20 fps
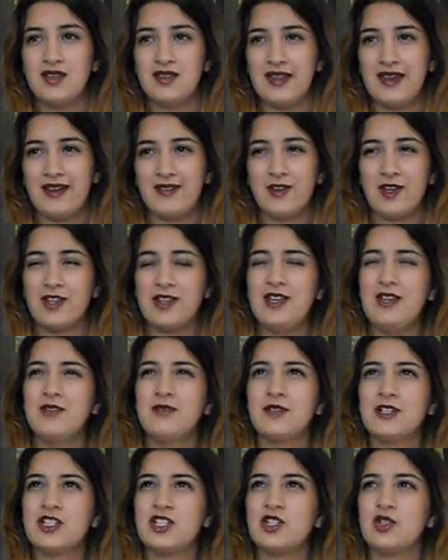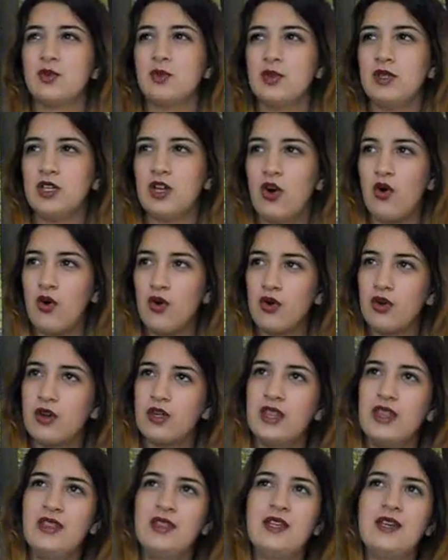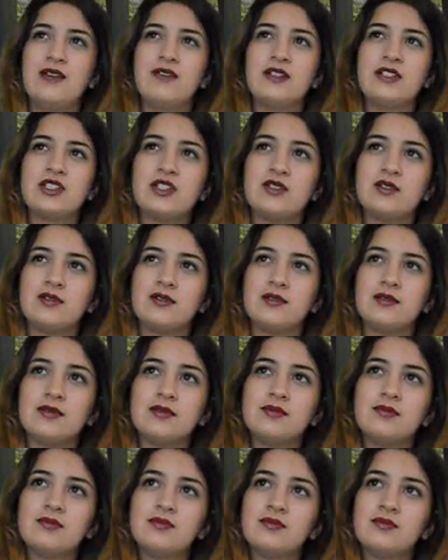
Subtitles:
they have like the original lock and the original